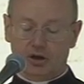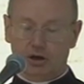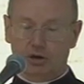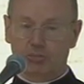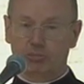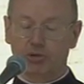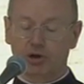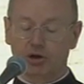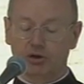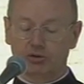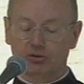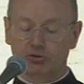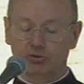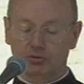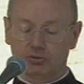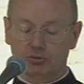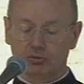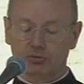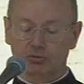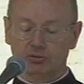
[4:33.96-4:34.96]
Upon
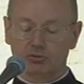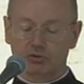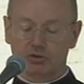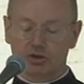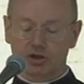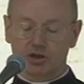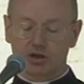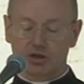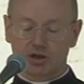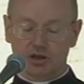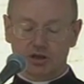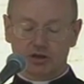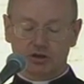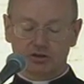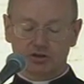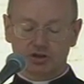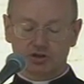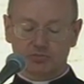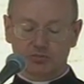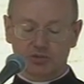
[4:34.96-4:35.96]
all the
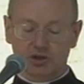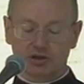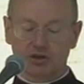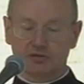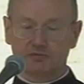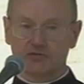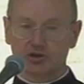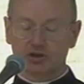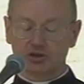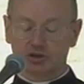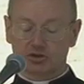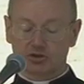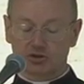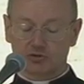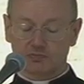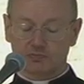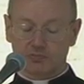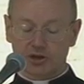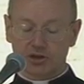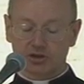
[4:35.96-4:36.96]
English-speaking
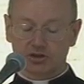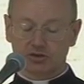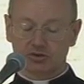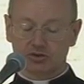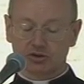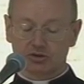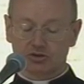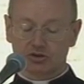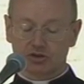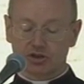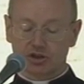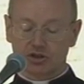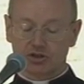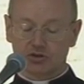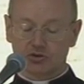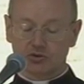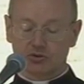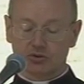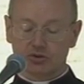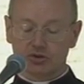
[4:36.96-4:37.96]
visitors present at
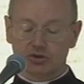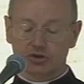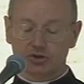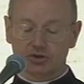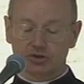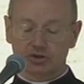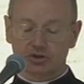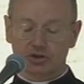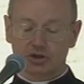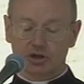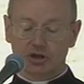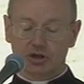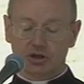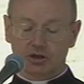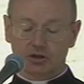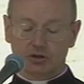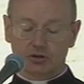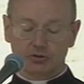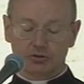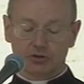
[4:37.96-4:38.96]
today's audience,
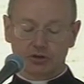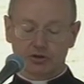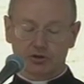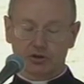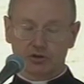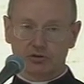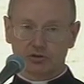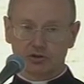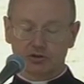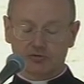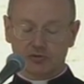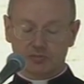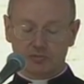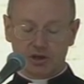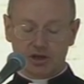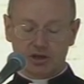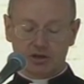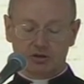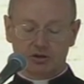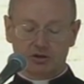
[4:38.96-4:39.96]
including those
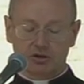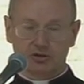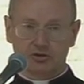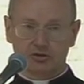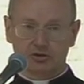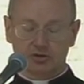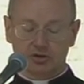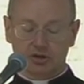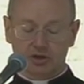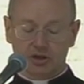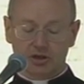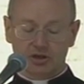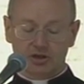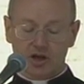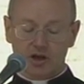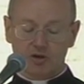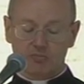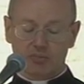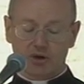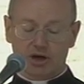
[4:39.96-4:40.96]
from England,
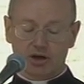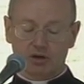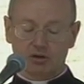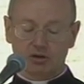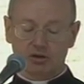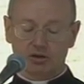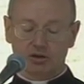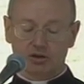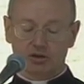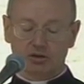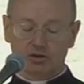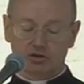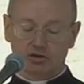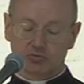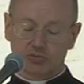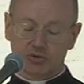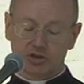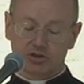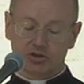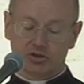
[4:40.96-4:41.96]
Denmark,
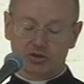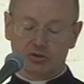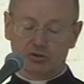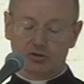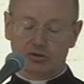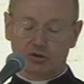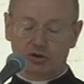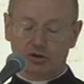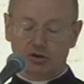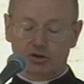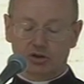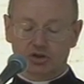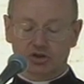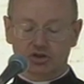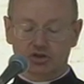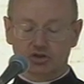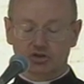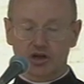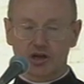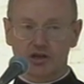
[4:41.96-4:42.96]
Sweden,
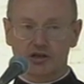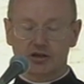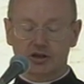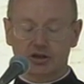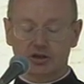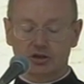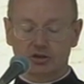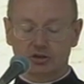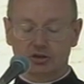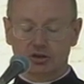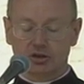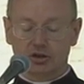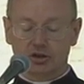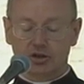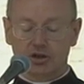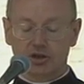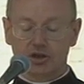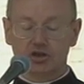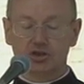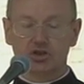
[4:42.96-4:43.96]
Australia,
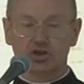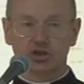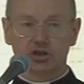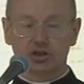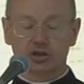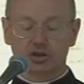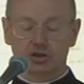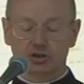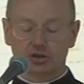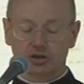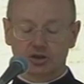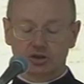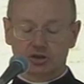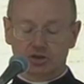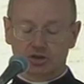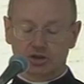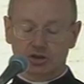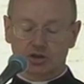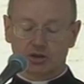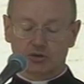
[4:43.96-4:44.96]
India,
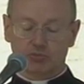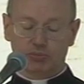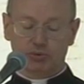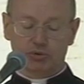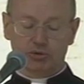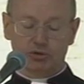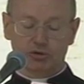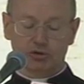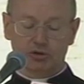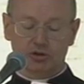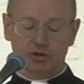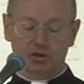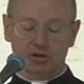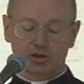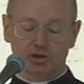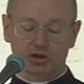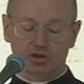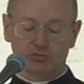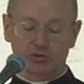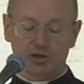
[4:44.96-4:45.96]
Singapore,
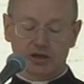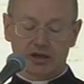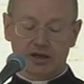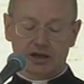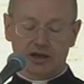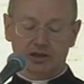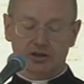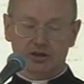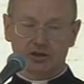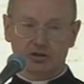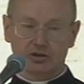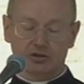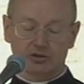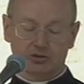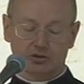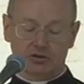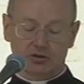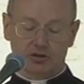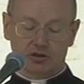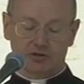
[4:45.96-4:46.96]
Sri
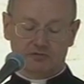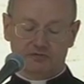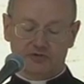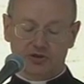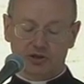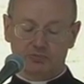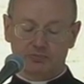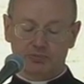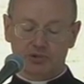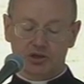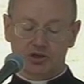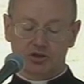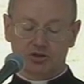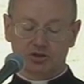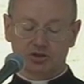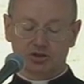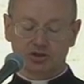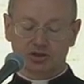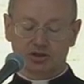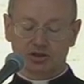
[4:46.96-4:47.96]
Lanka, the
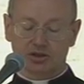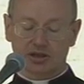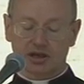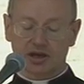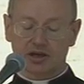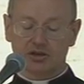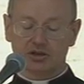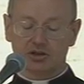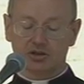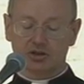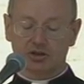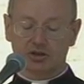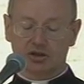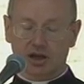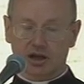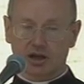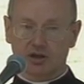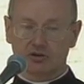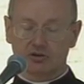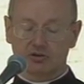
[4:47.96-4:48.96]
Philippines, Canada,
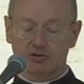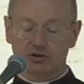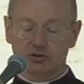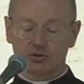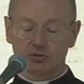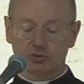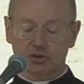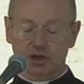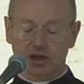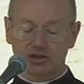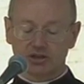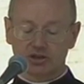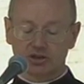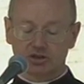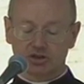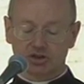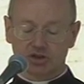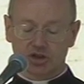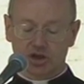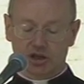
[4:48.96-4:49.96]
and the
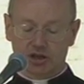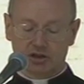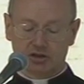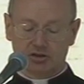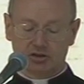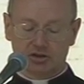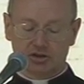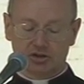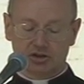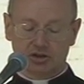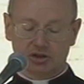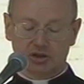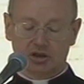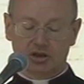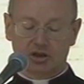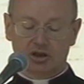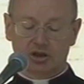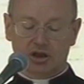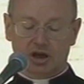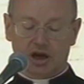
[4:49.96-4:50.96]
United States,
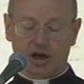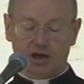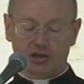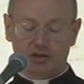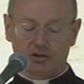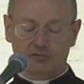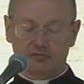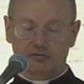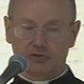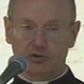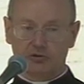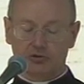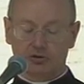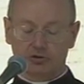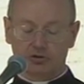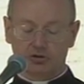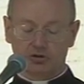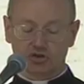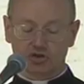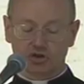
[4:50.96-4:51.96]
I
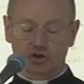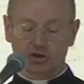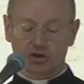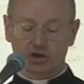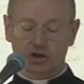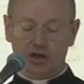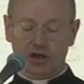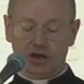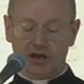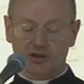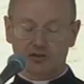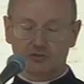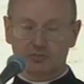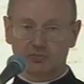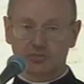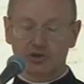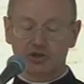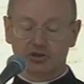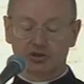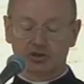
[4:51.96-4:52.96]
invoke the joy and
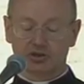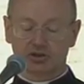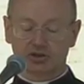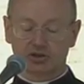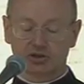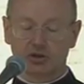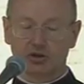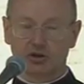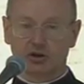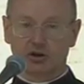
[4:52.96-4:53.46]
peace